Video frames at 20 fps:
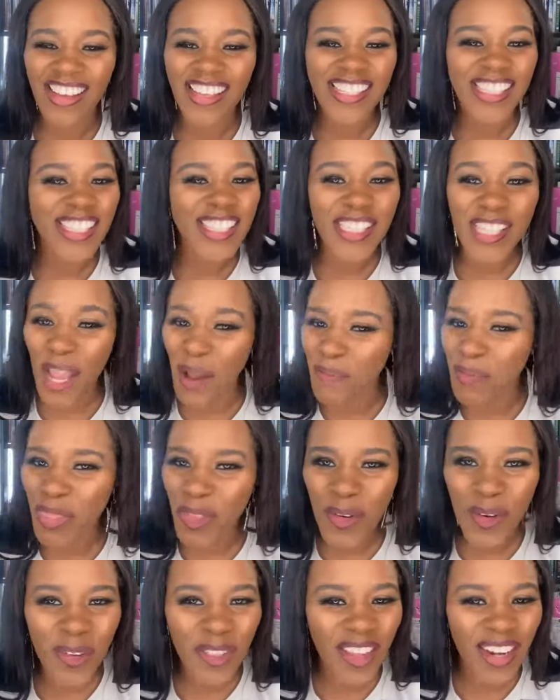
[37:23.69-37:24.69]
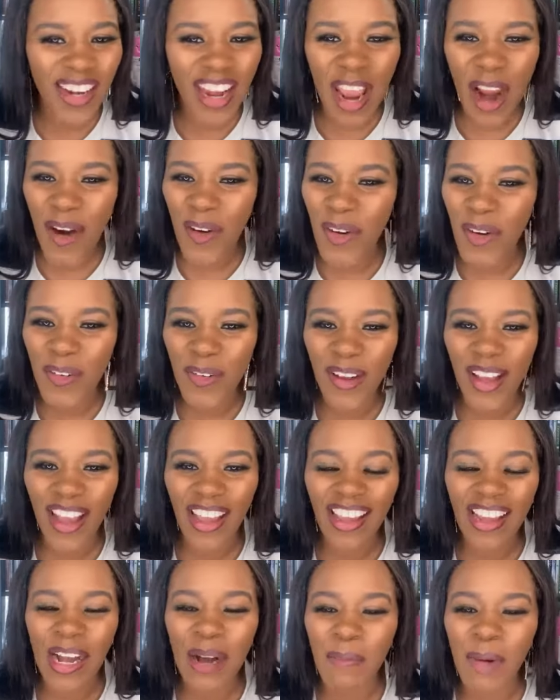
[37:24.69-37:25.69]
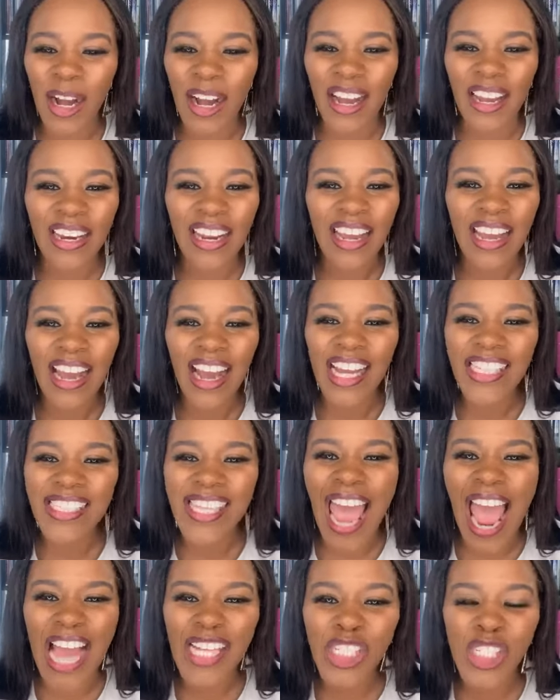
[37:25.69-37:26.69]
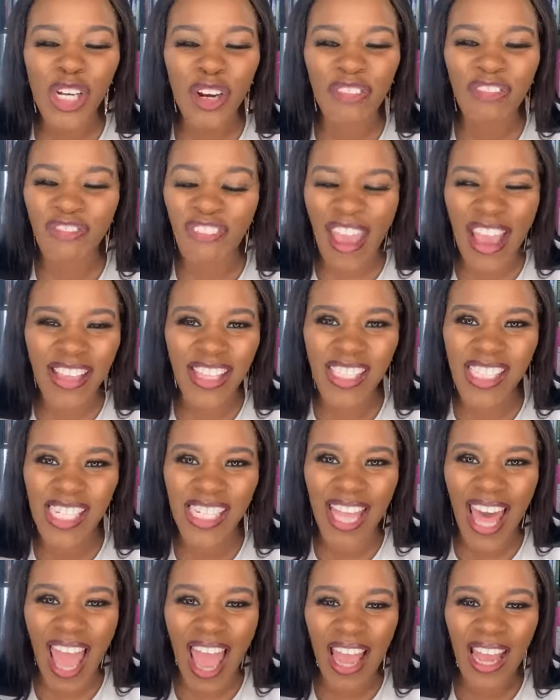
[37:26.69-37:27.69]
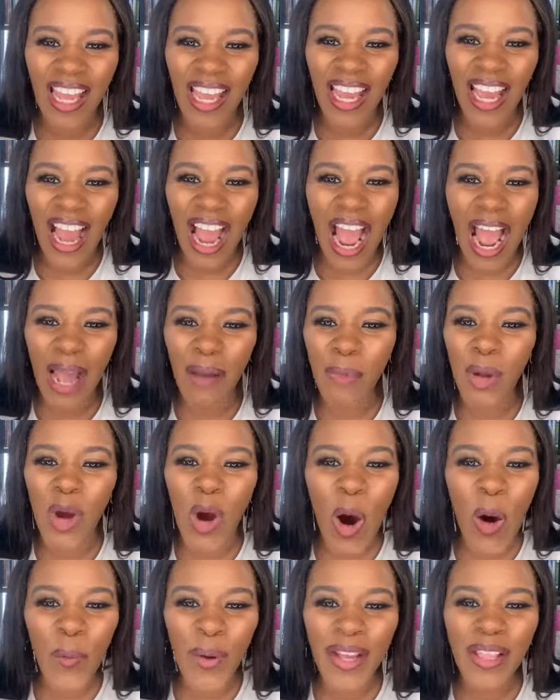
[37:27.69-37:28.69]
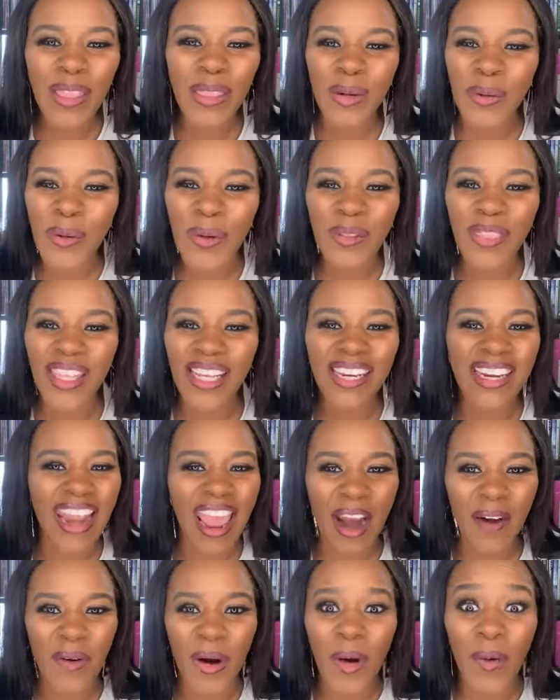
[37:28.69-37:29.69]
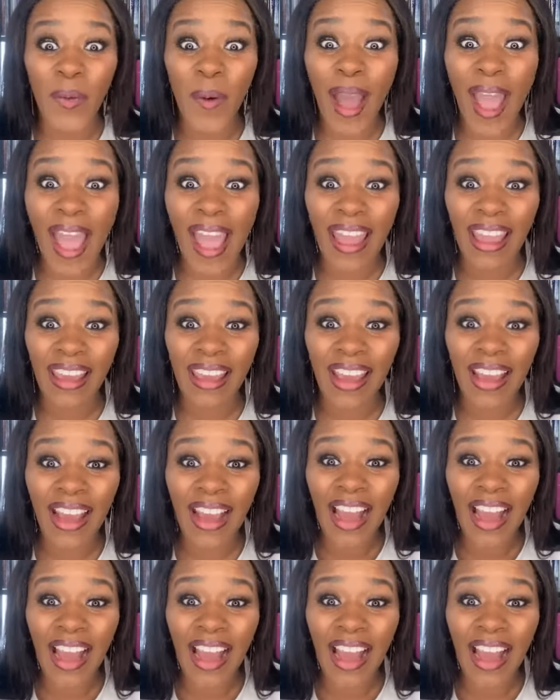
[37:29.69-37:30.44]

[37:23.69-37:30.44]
Step through the narrow way. Come on, attach your faith to that. I'm going through the narrow way.